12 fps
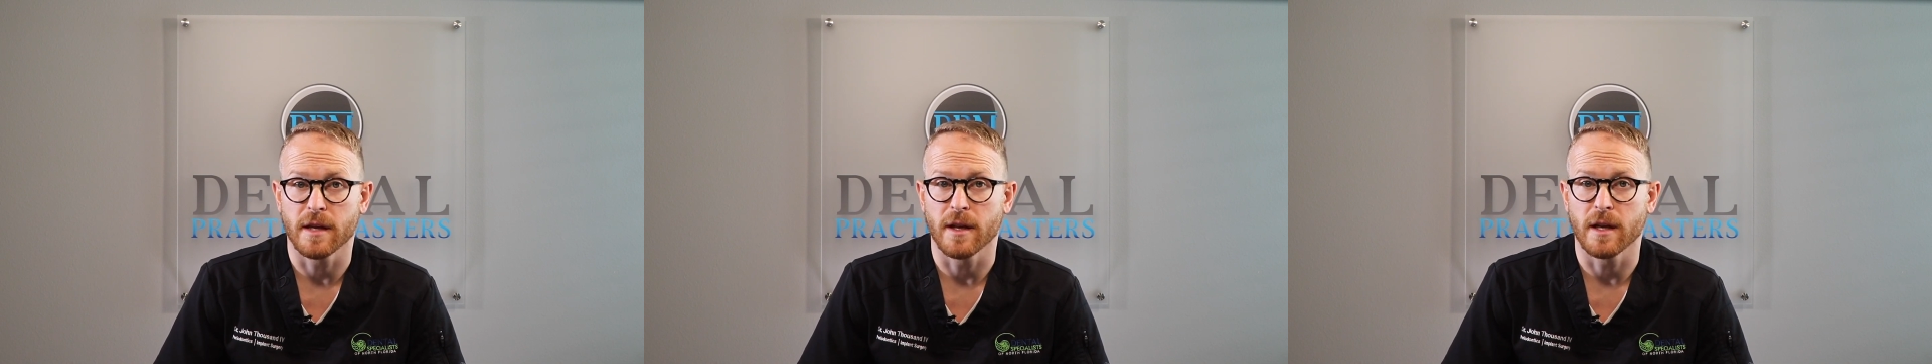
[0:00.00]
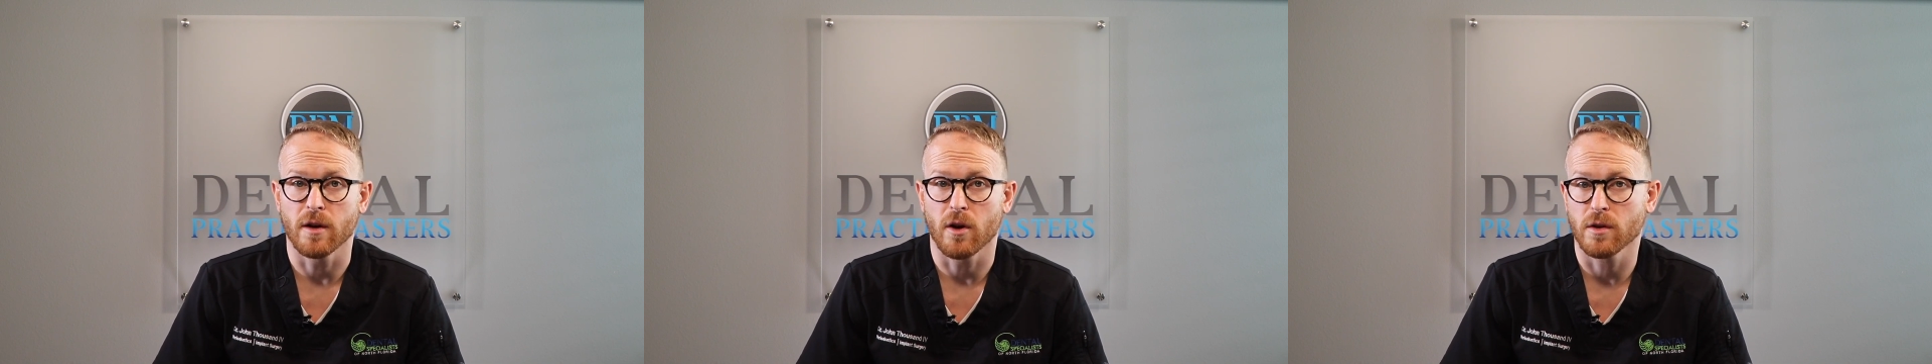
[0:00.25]
and
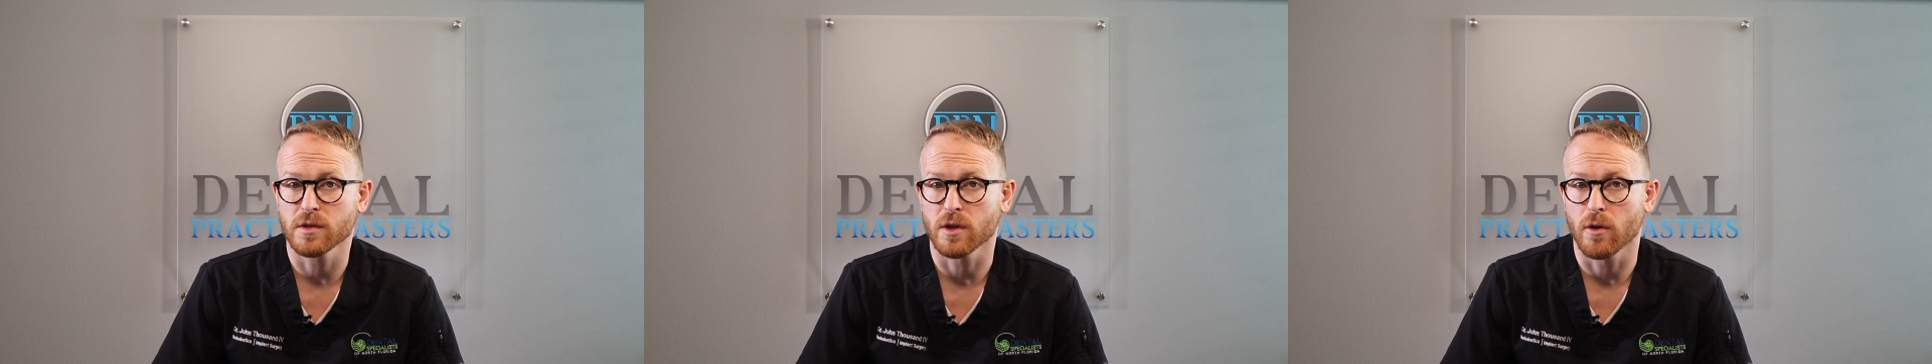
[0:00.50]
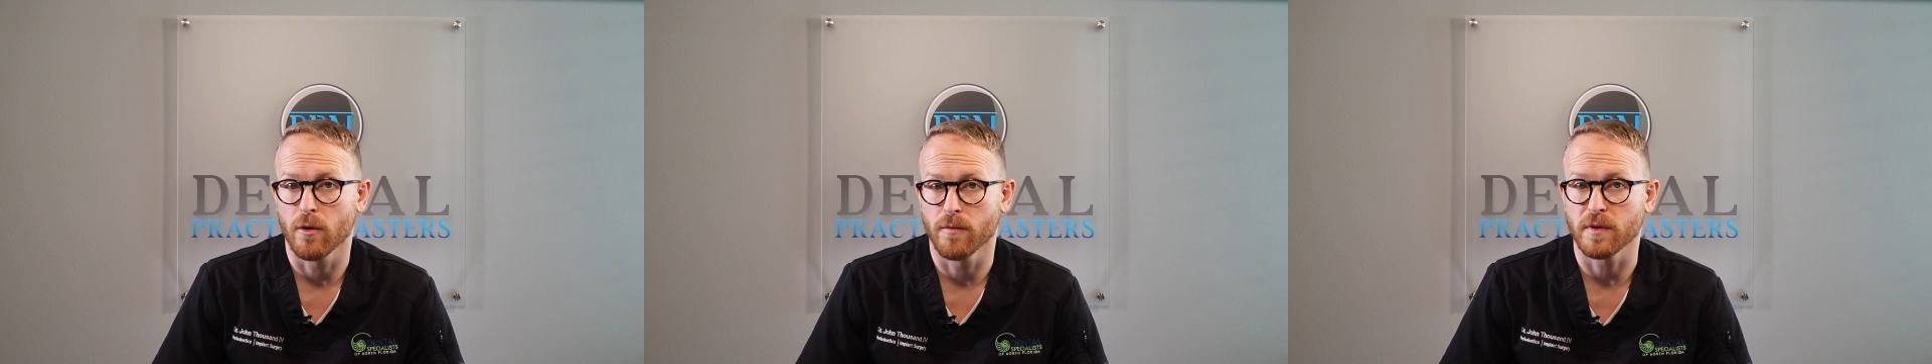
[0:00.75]
then
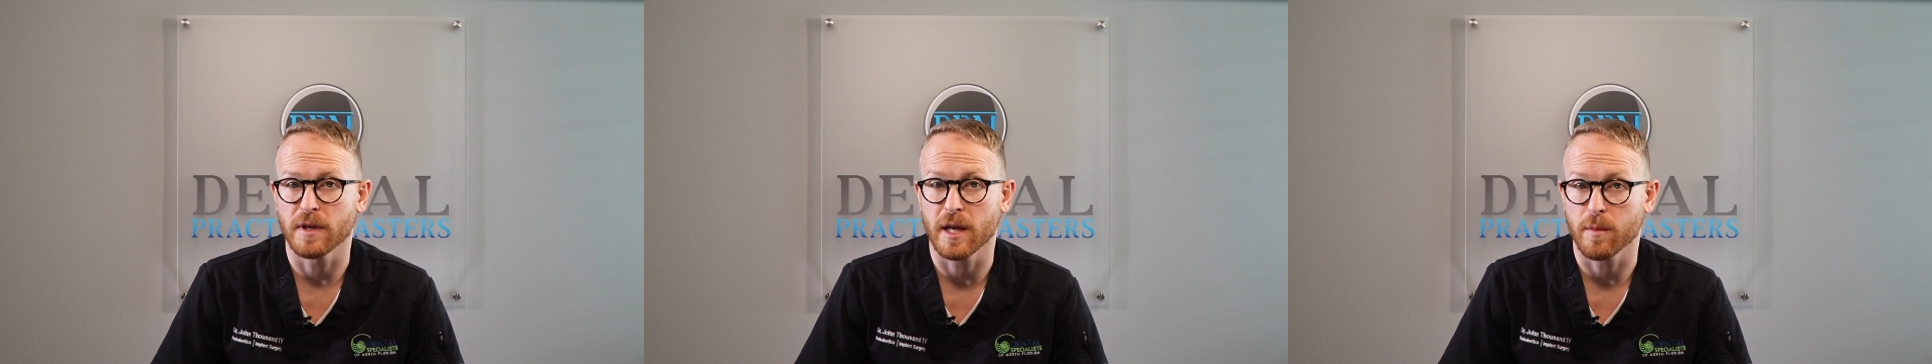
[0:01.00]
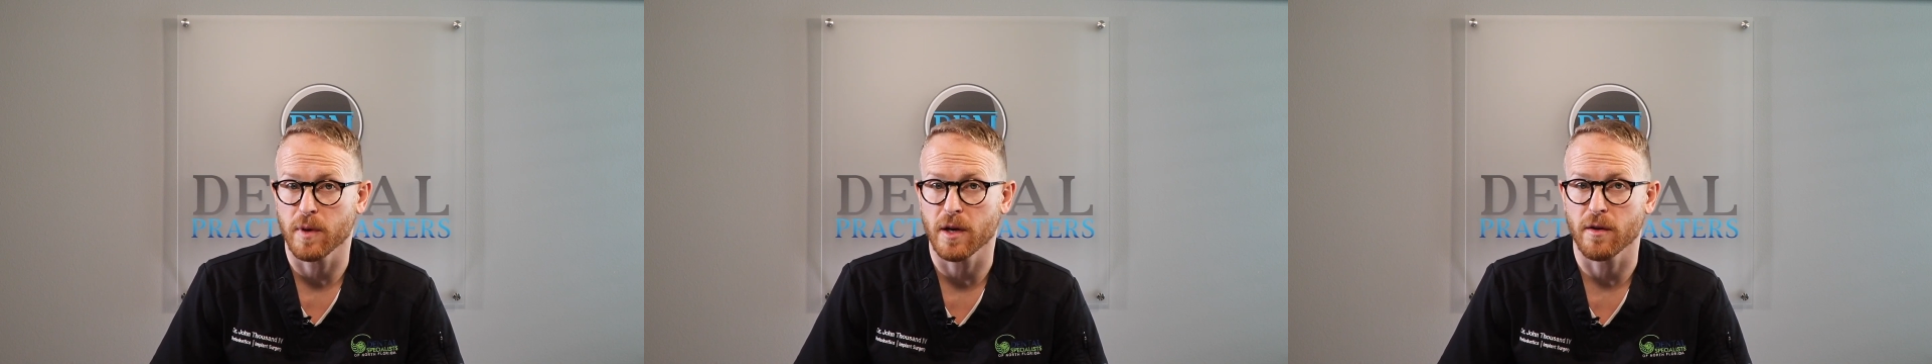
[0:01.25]
also hopefully
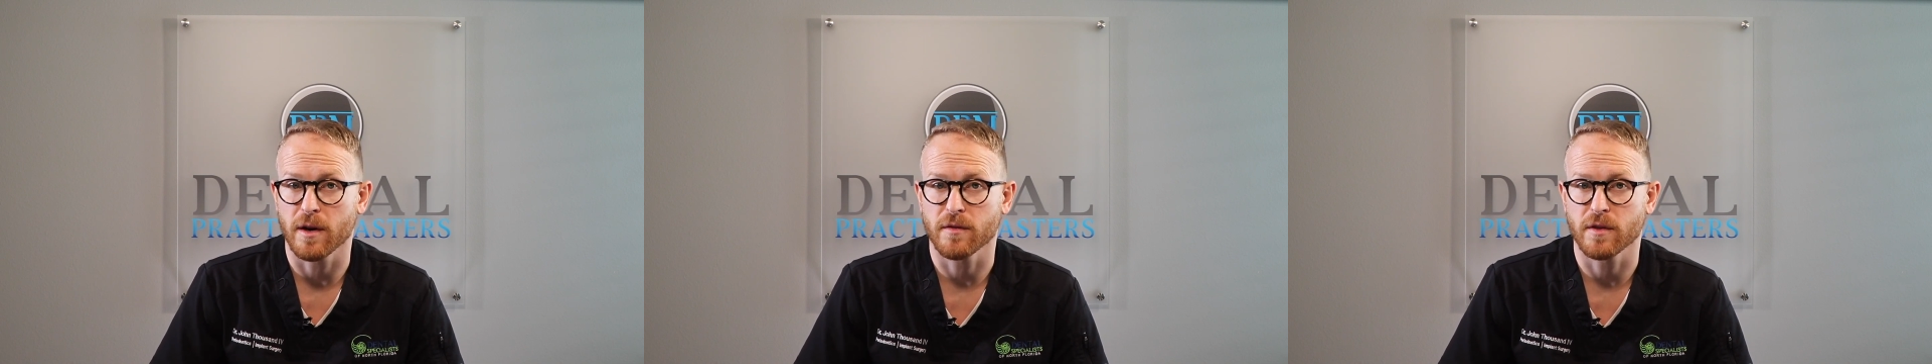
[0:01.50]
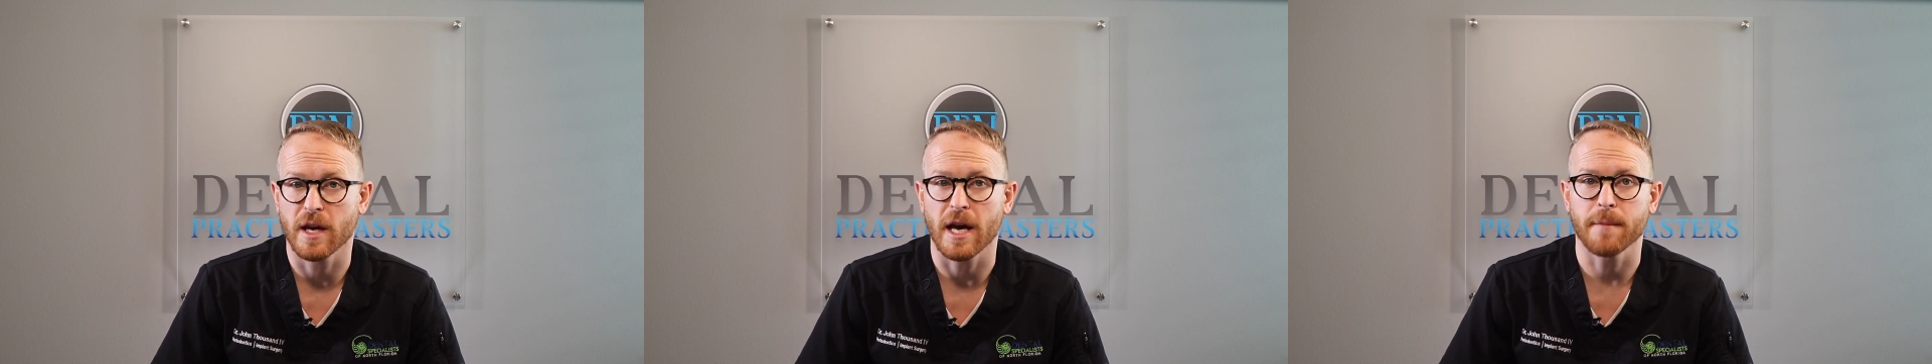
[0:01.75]
get better
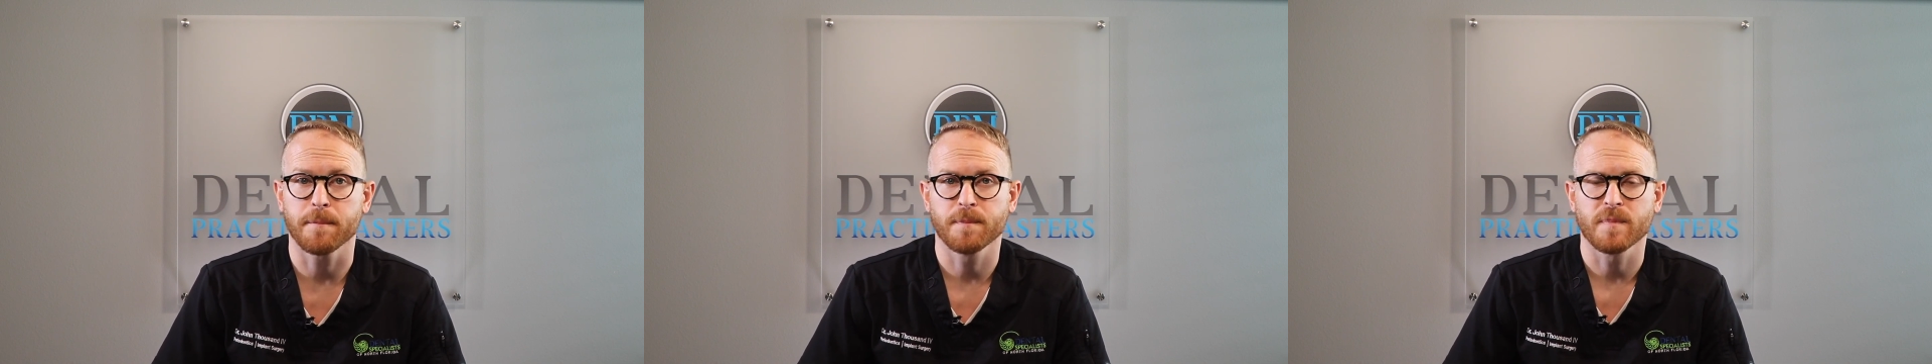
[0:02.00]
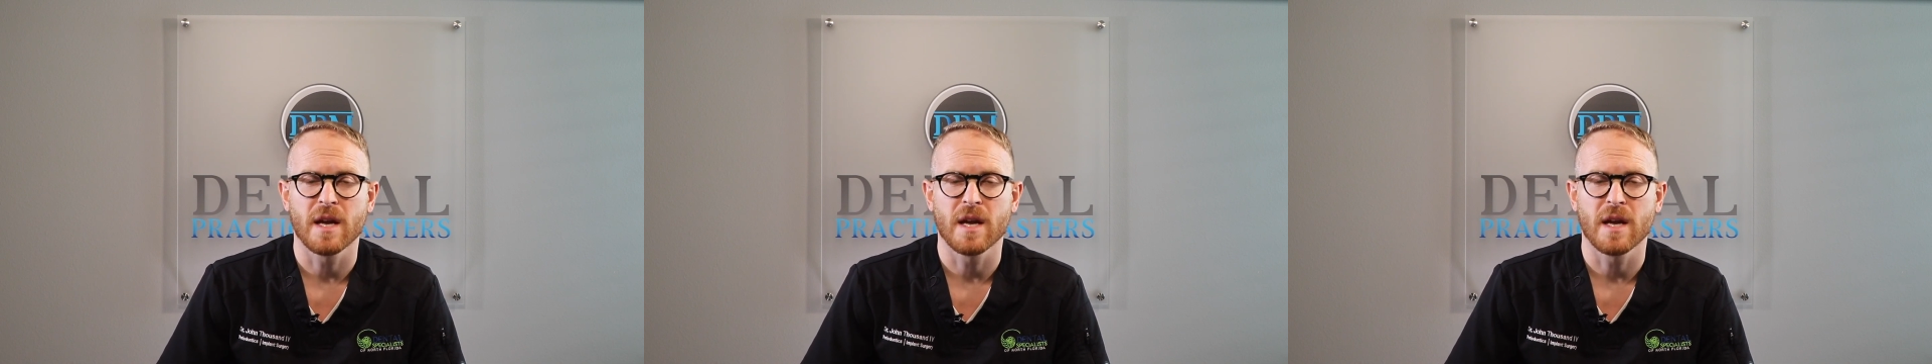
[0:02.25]
after that.